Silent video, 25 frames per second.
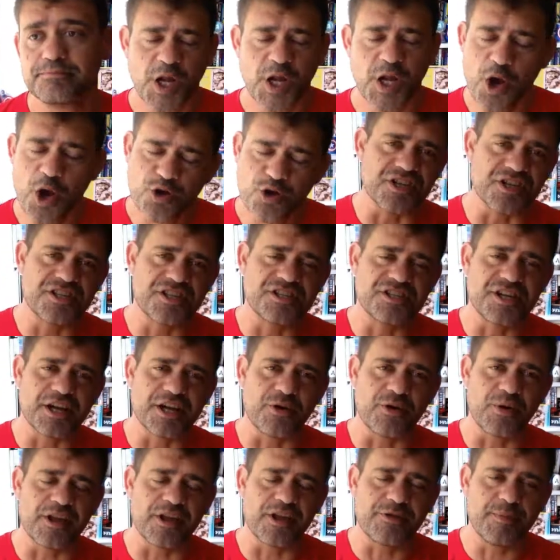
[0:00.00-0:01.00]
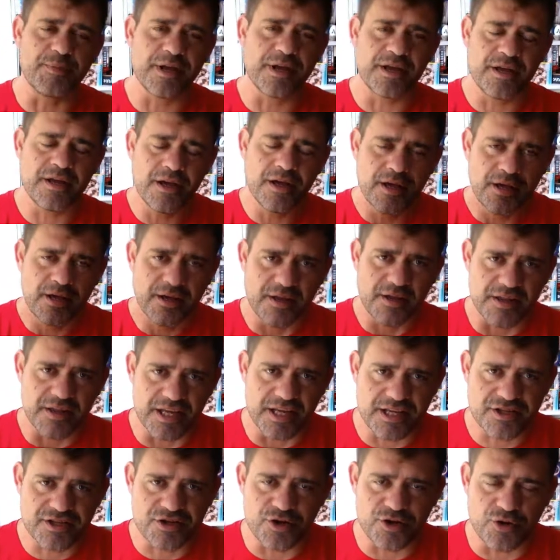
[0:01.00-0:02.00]
So just stick with me.
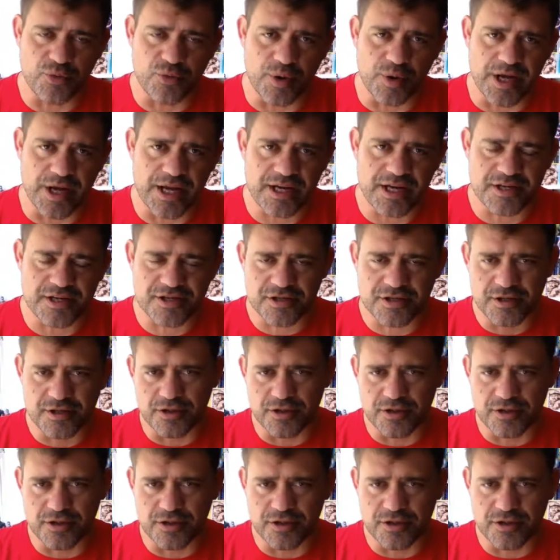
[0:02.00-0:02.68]
These 2 weeks,